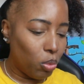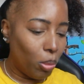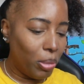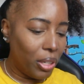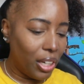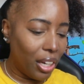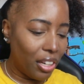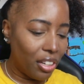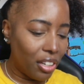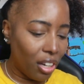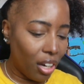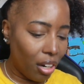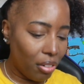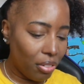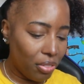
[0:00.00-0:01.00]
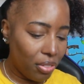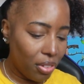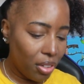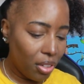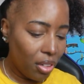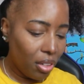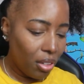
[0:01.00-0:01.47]
will be enough
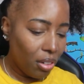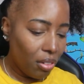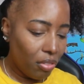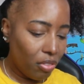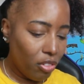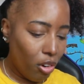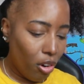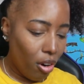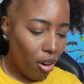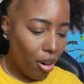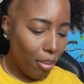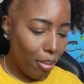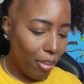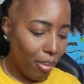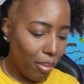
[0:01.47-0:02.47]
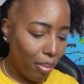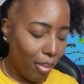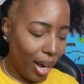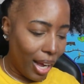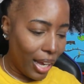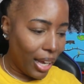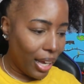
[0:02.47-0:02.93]
for
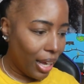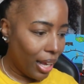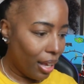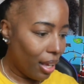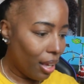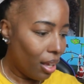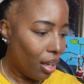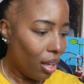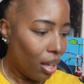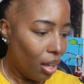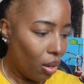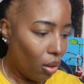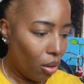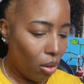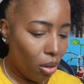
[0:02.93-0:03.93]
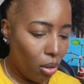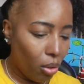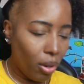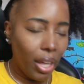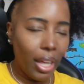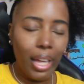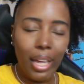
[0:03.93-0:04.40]
my
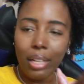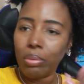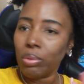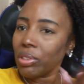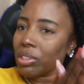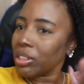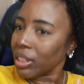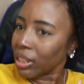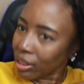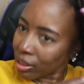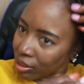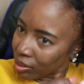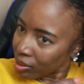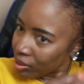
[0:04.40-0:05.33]
whole head. We'll see.